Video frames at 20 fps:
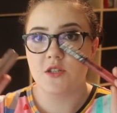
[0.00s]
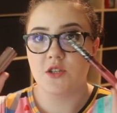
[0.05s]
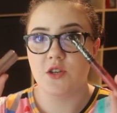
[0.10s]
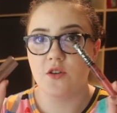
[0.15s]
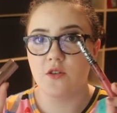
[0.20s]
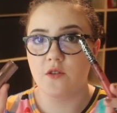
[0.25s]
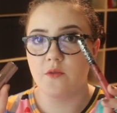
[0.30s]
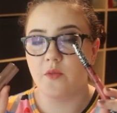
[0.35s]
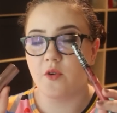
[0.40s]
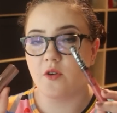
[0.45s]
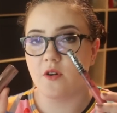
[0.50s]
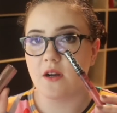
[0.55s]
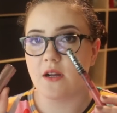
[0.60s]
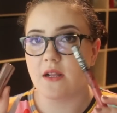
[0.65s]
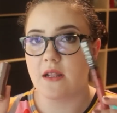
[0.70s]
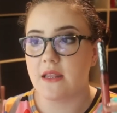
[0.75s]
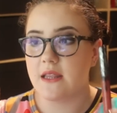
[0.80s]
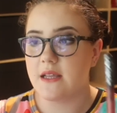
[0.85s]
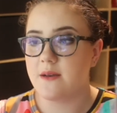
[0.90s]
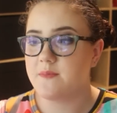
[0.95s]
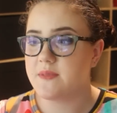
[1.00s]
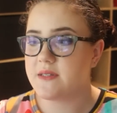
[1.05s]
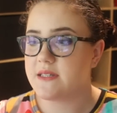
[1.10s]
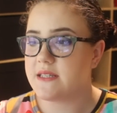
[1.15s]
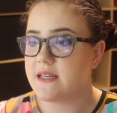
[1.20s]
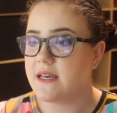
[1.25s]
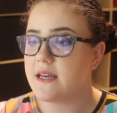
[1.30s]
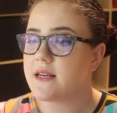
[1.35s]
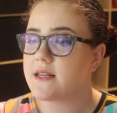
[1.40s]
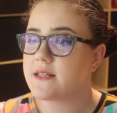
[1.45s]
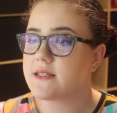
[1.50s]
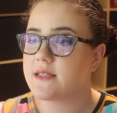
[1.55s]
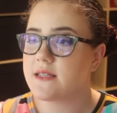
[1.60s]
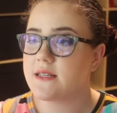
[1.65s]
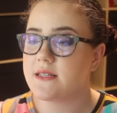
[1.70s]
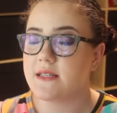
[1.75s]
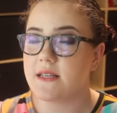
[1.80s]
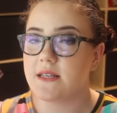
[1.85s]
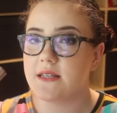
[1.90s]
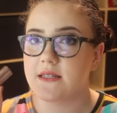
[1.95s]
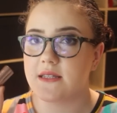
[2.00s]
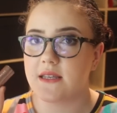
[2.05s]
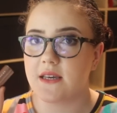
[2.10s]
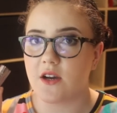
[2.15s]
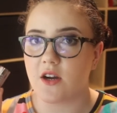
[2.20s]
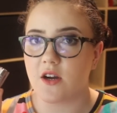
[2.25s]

2 more lipsticks. This is the